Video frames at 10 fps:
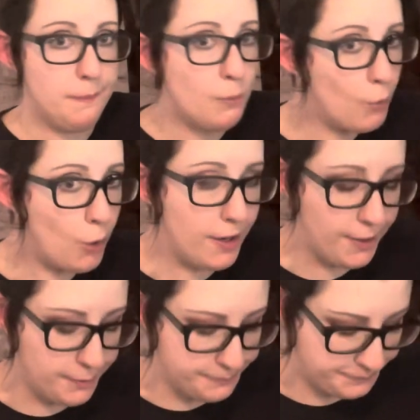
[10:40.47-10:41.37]

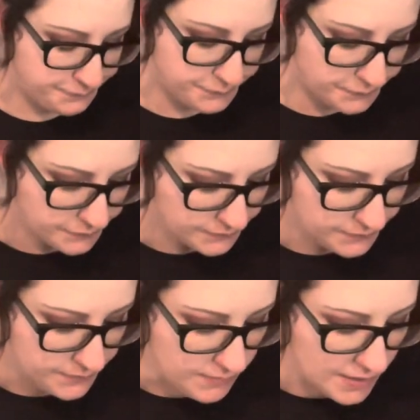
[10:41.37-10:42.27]
water,
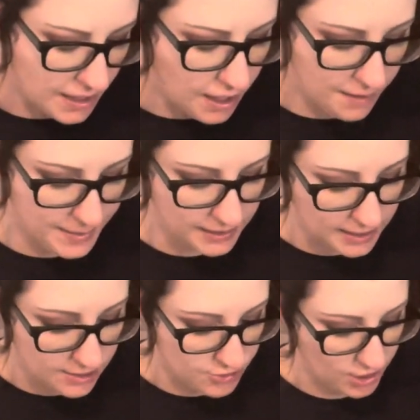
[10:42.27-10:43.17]
and let
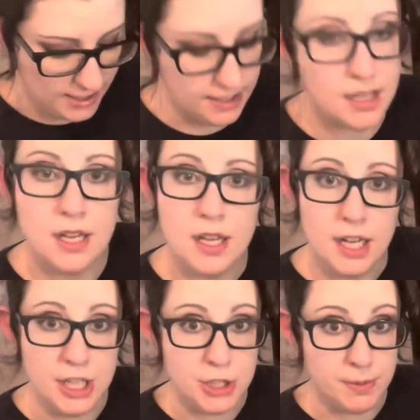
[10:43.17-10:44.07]
it dry, and
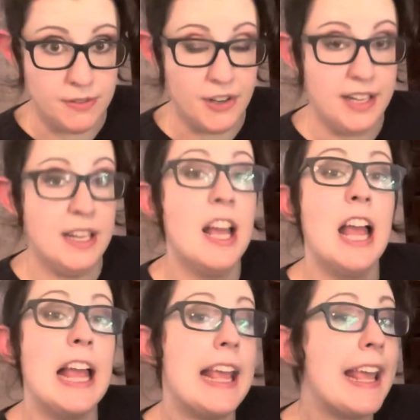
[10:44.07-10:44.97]
it should be fine.
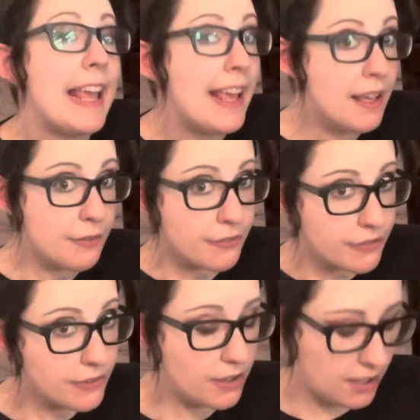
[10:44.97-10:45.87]
If
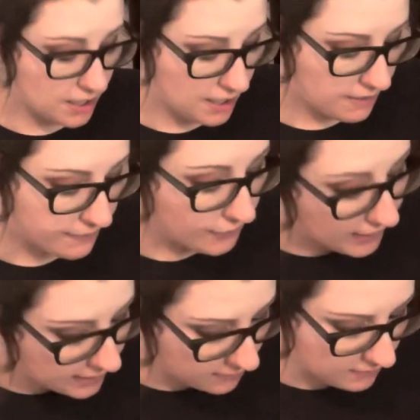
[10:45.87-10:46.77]
for
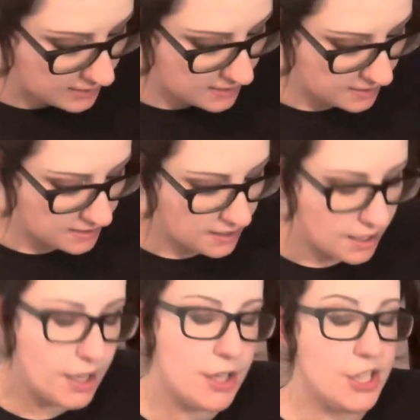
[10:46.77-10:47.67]
any reason
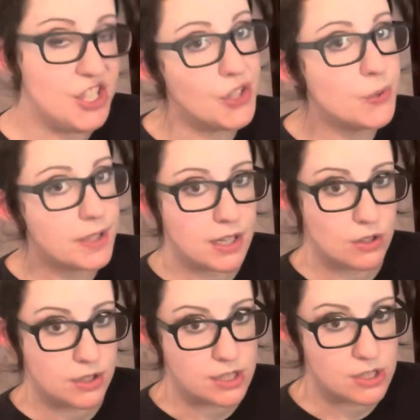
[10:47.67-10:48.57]
you don't get all
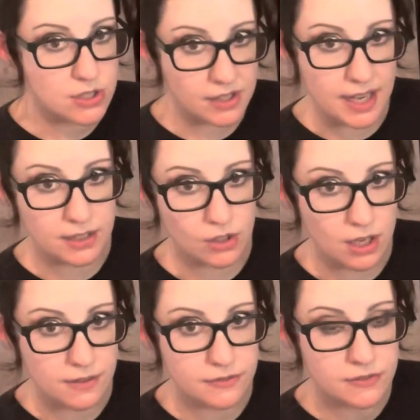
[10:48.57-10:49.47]
your shellac off,